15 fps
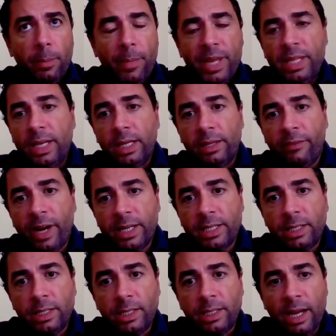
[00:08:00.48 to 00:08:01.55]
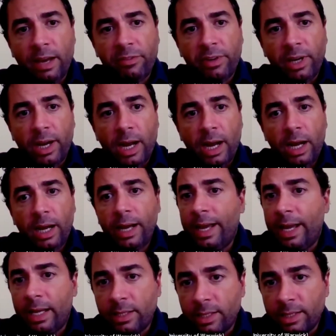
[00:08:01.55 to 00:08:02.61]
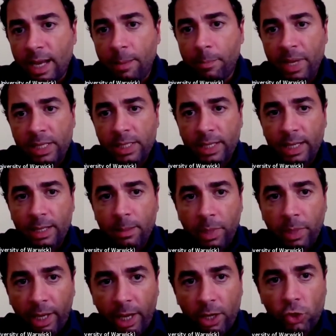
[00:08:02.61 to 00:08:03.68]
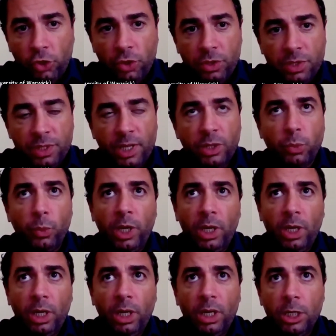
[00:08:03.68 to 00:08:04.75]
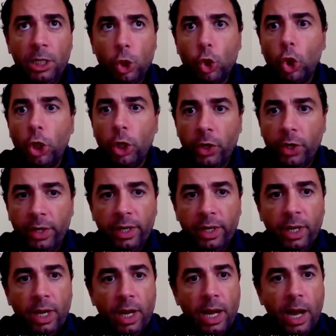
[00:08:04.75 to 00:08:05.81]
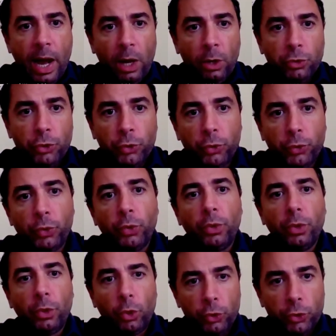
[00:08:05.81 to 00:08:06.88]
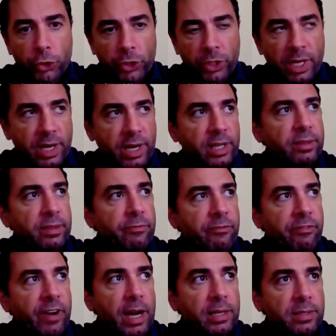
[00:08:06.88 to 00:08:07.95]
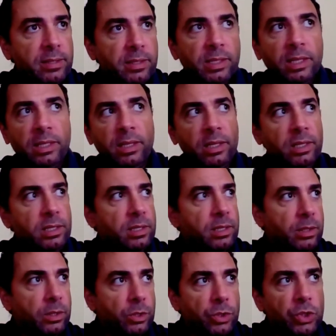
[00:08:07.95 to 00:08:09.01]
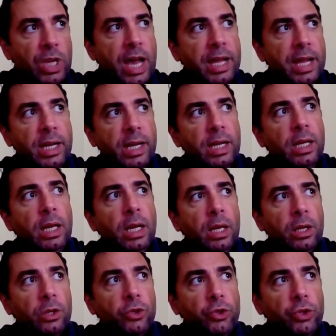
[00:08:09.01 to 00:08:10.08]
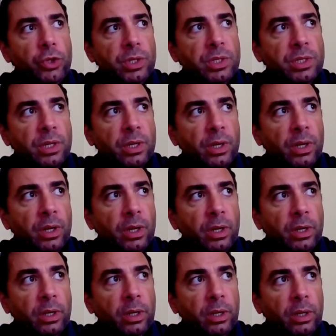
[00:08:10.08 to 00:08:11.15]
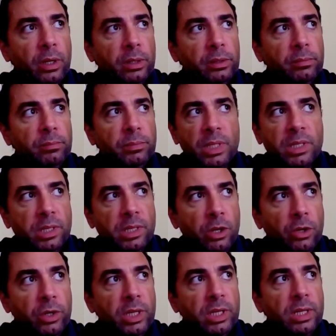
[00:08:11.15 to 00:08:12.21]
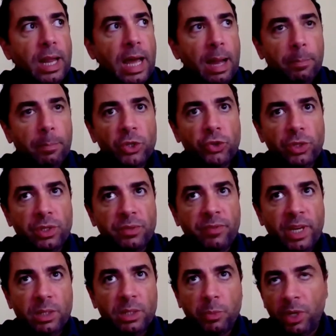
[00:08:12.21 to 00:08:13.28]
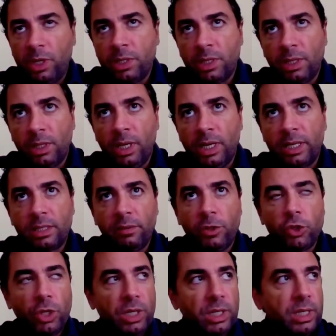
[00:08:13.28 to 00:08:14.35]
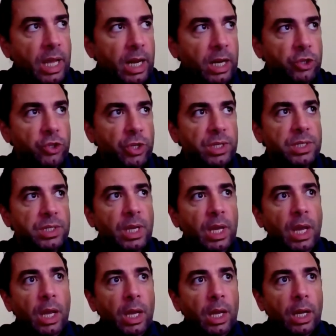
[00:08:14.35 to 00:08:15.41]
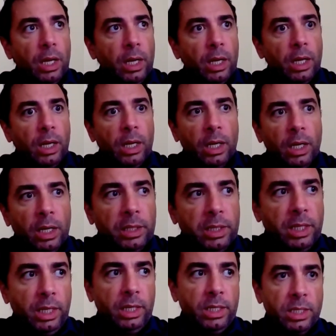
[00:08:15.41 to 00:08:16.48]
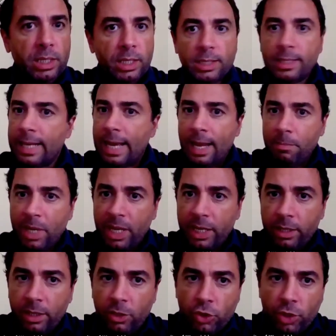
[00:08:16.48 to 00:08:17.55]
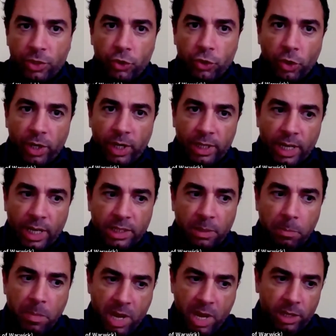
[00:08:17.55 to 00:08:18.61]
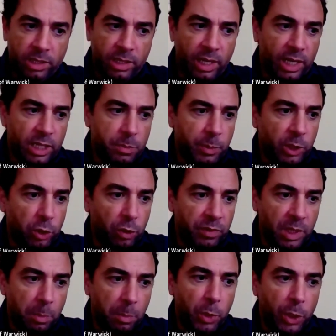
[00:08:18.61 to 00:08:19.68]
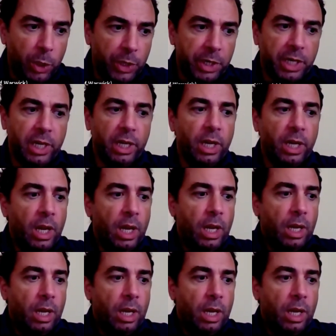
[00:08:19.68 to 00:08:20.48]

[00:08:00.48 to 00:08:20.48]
medical devices in Africa has some ethical implications that we need to learn how to consider and fight. And then there is Rossana. She's the senior in the lab, and she's very experienced in artificial intelligence. There is Salman. He just joined us in May. He's an expert of deep learning,